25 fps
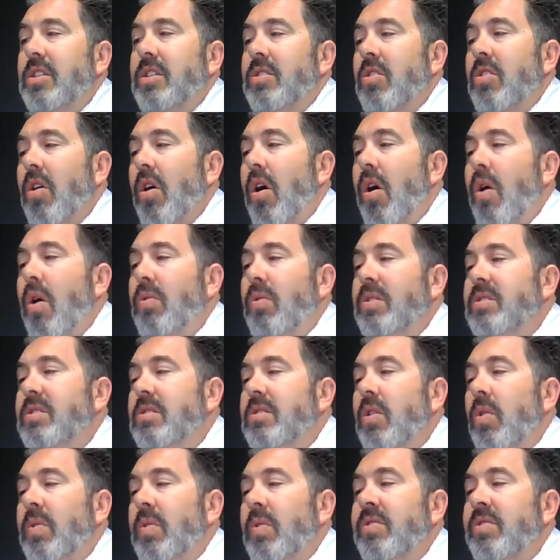You're always
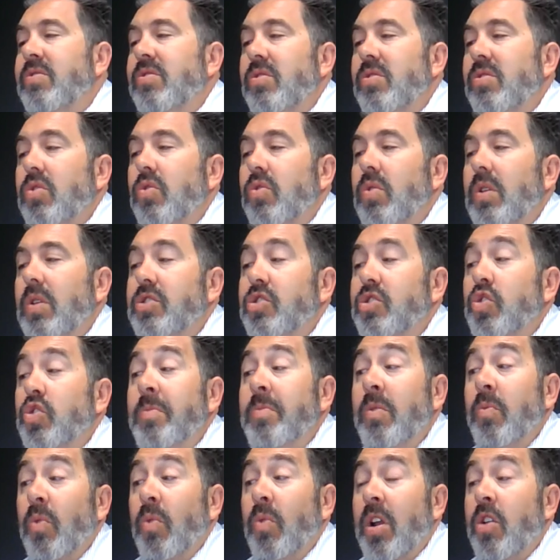going to,
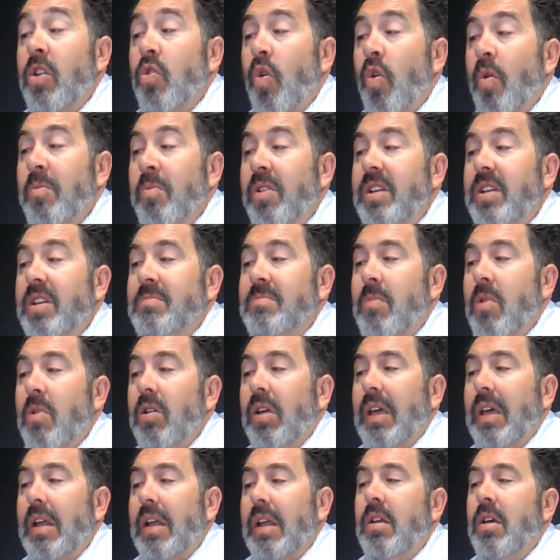assuming we're in a normalized
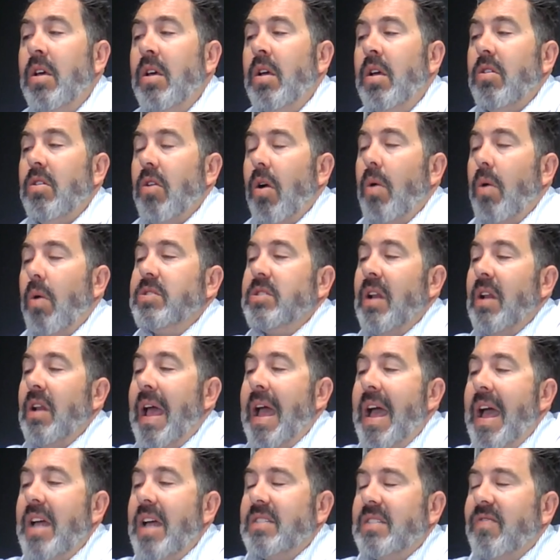market, you're always going to
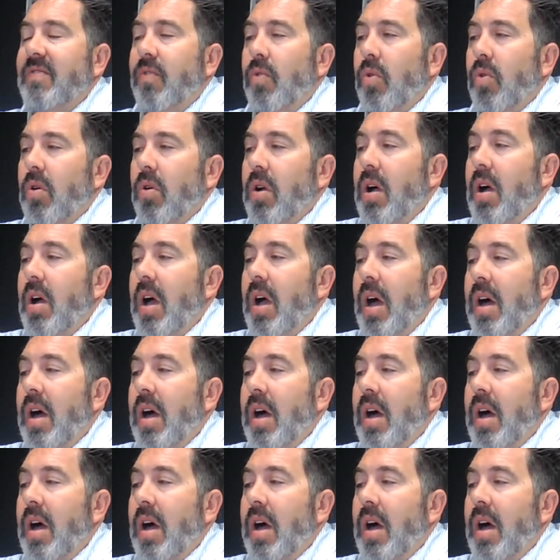ask for